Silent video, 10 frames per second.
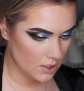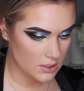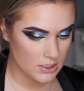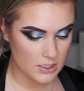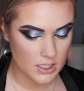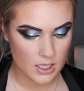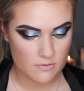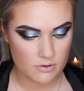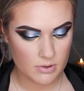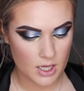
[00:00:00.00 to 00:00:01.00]
Today
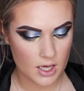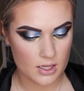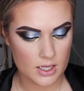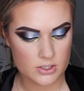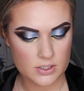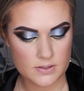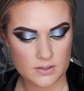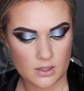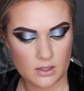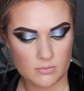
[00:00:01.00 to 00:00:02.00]
for my eyelashes,
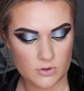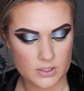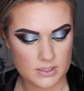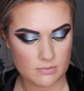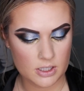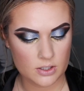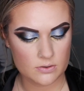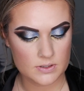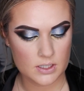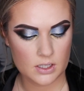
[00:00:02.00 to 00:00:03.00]
I'm going to be
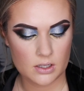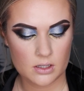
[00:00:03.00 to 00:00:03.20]
using